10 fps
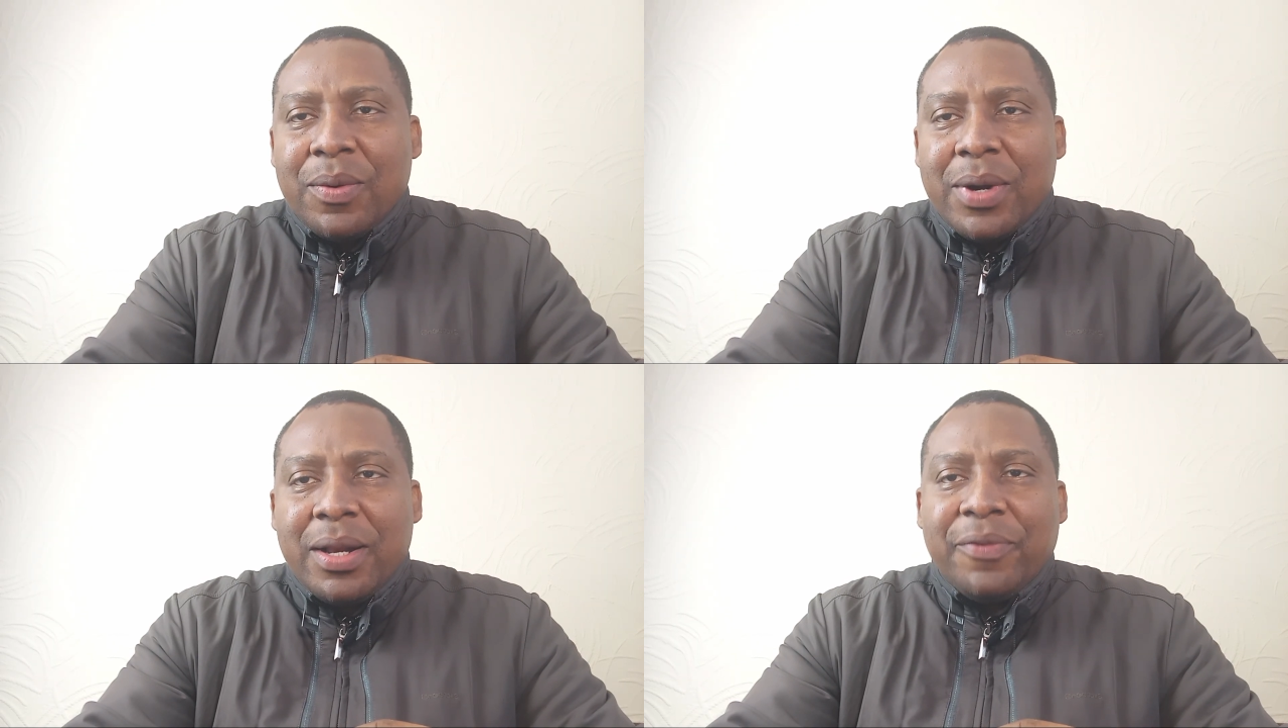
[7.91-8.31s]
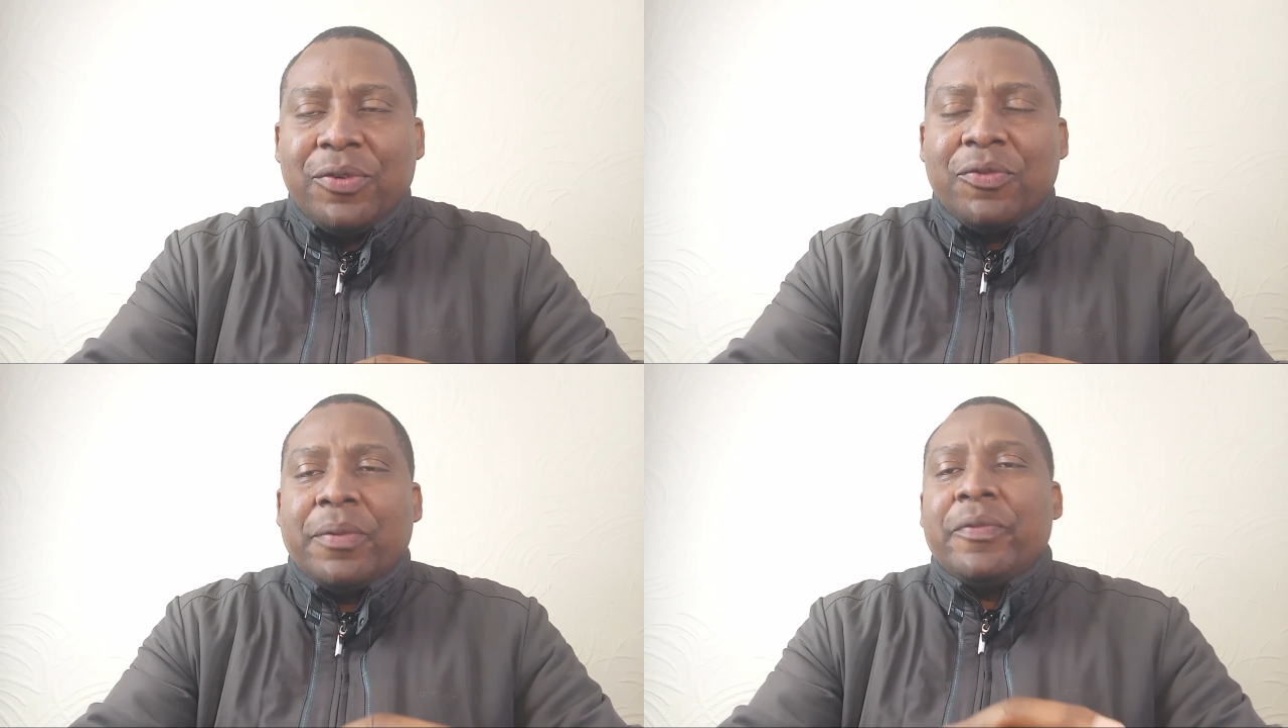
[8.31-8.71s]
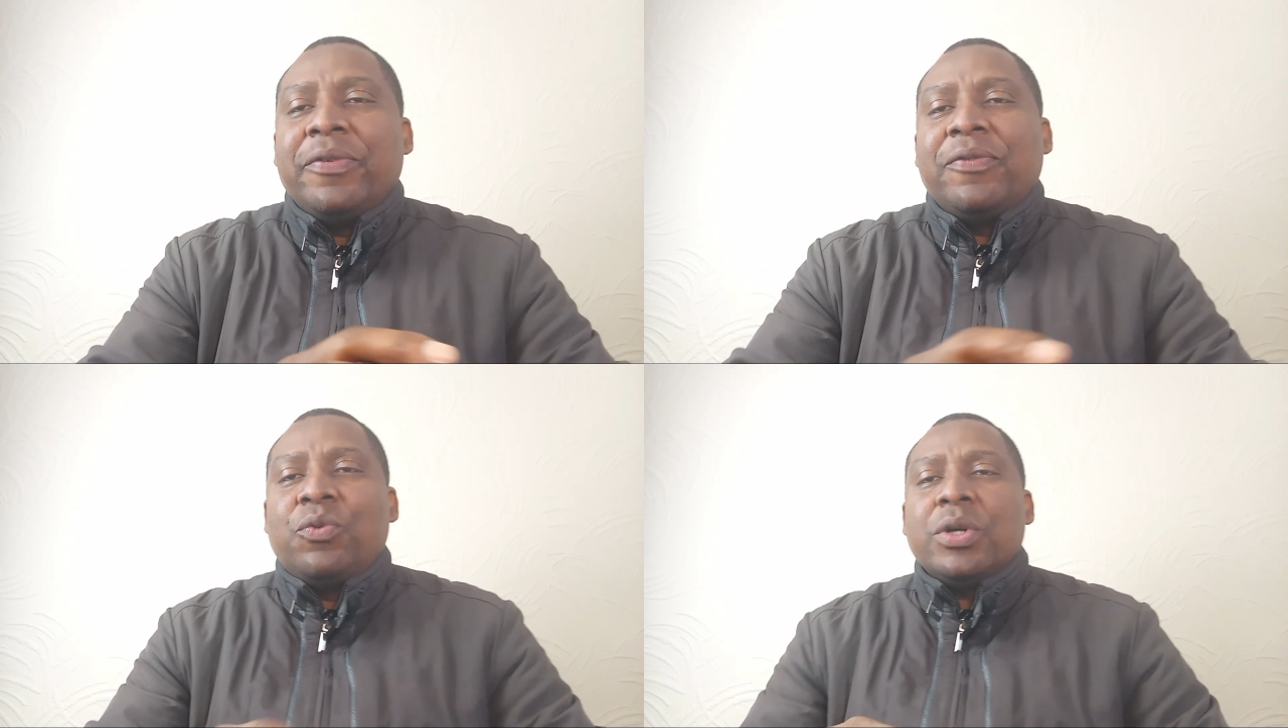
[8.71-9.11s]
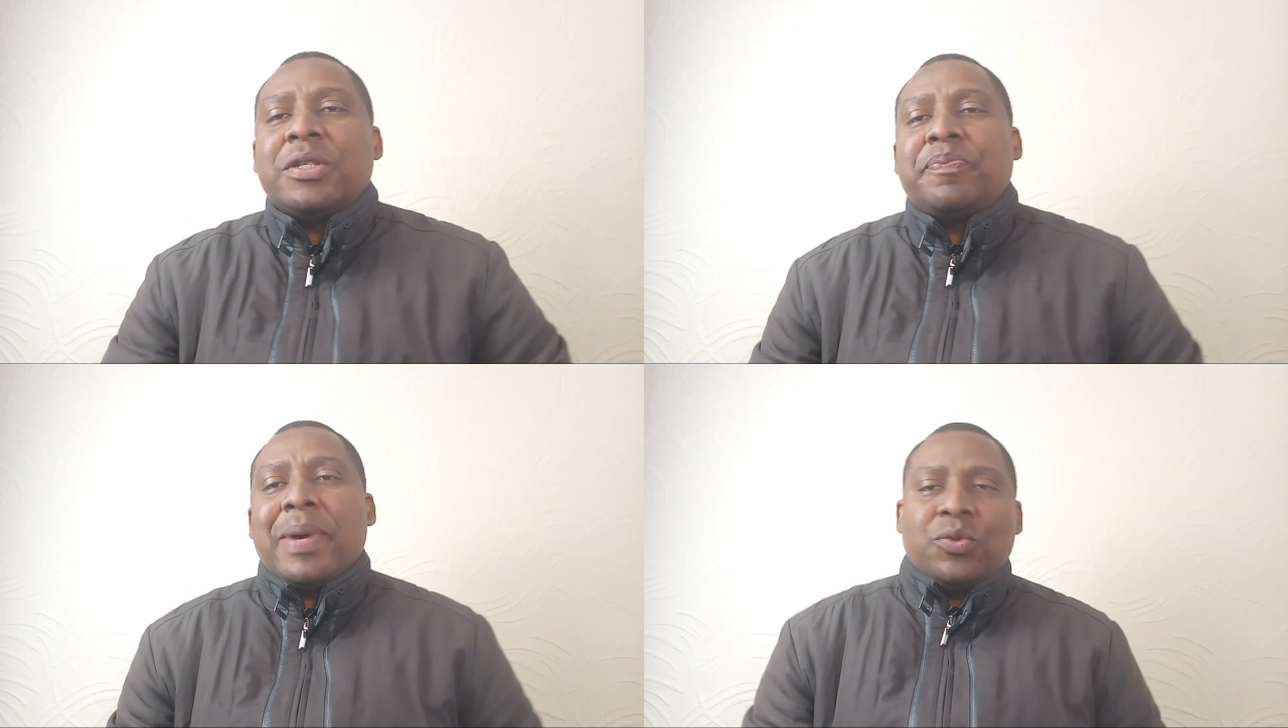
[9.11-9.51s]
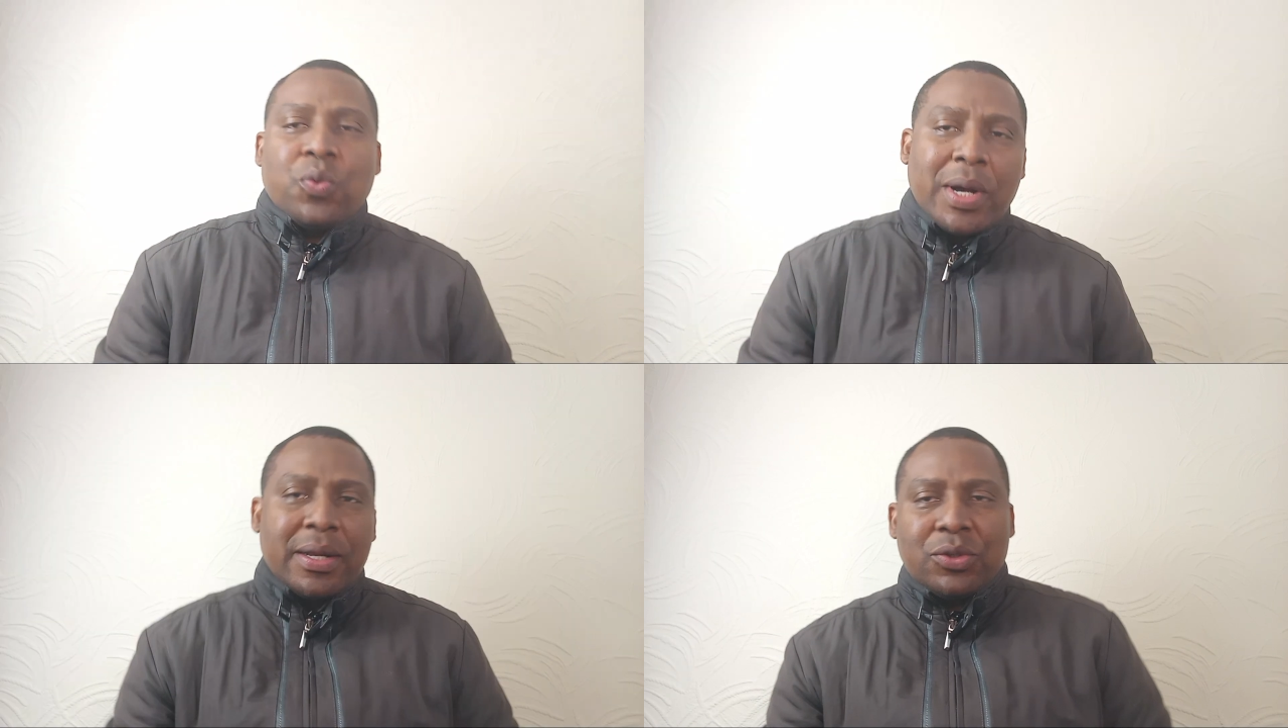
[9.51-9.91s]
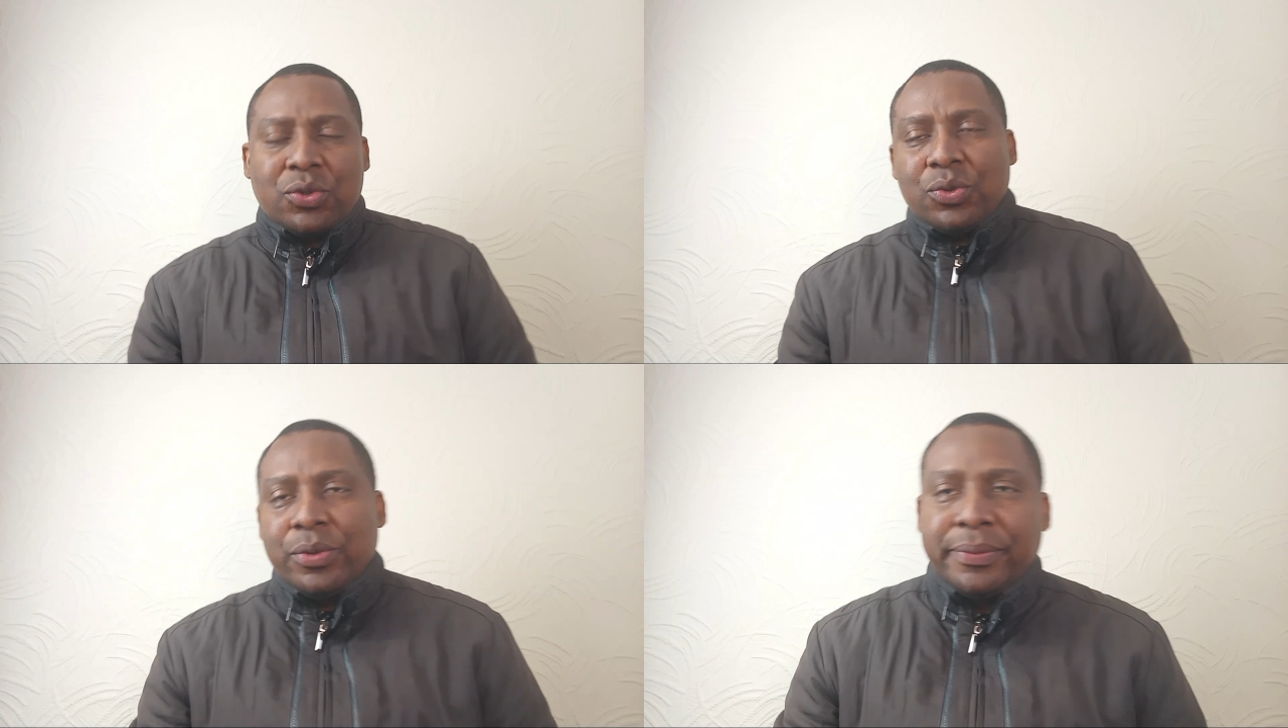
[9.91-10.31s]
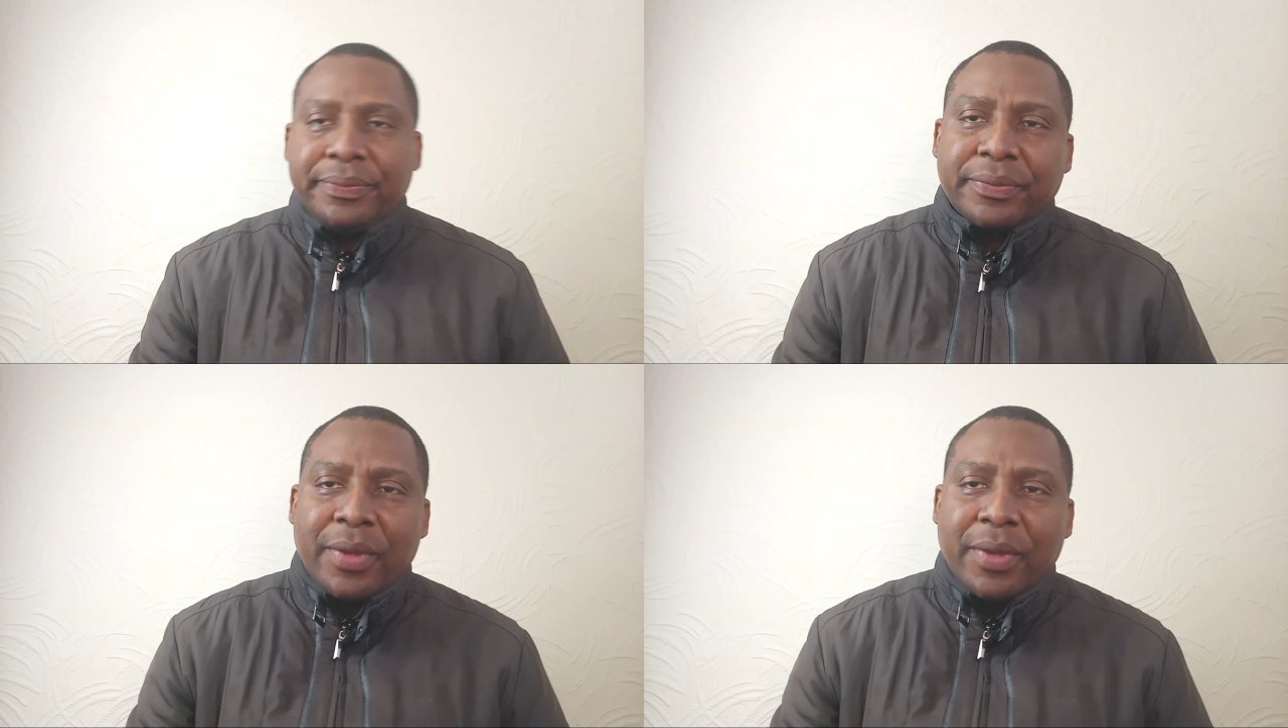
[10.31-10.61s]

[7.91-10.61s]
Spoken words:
Well, if you've watched part 1 and 2,